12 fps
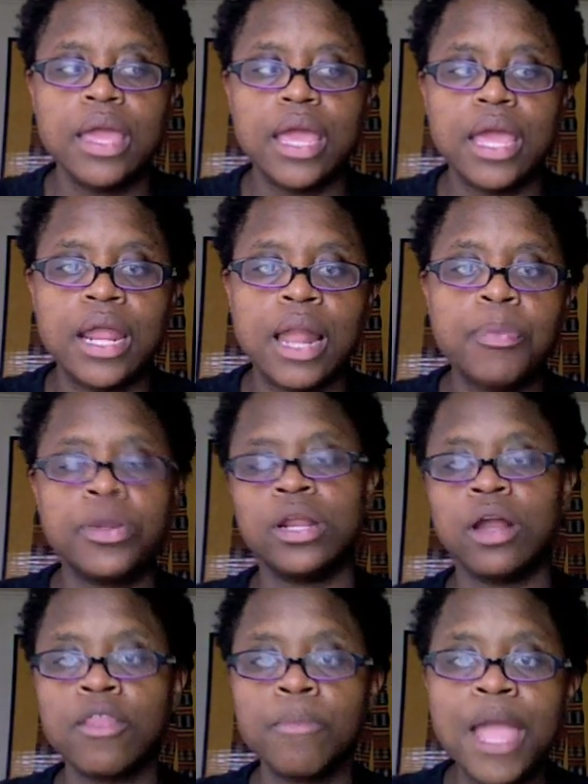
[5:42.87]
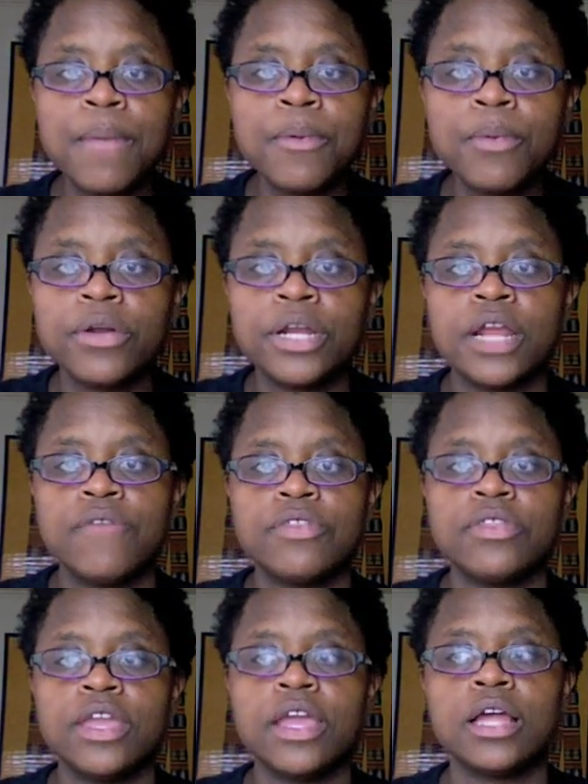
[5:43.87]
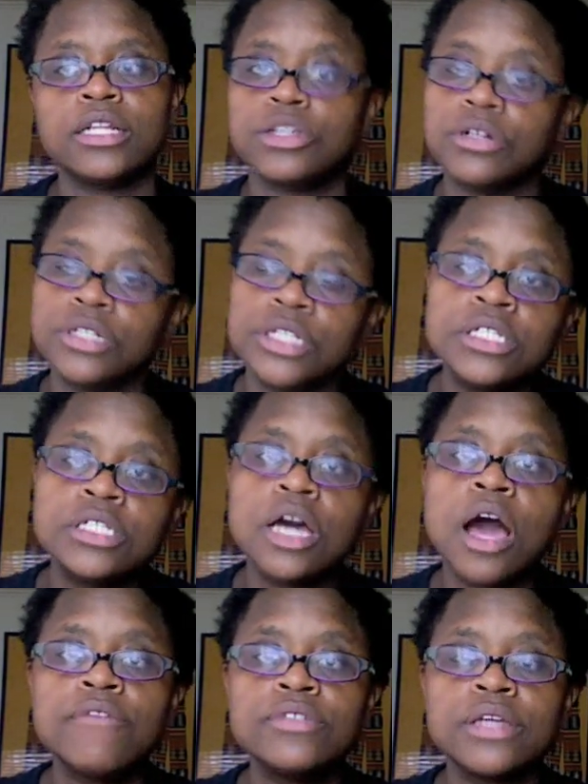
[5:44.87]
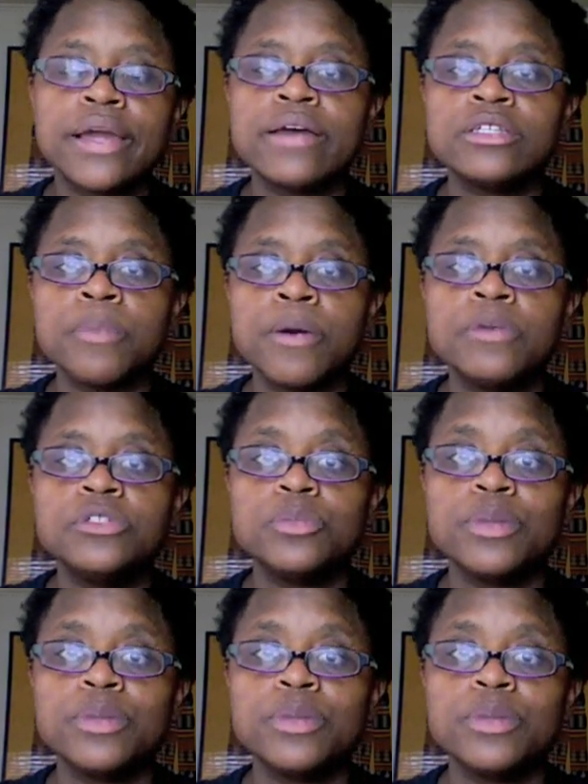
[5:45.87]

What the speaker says: And I put in all the paperwork and everything, and I turned it into the office like I was supposed to,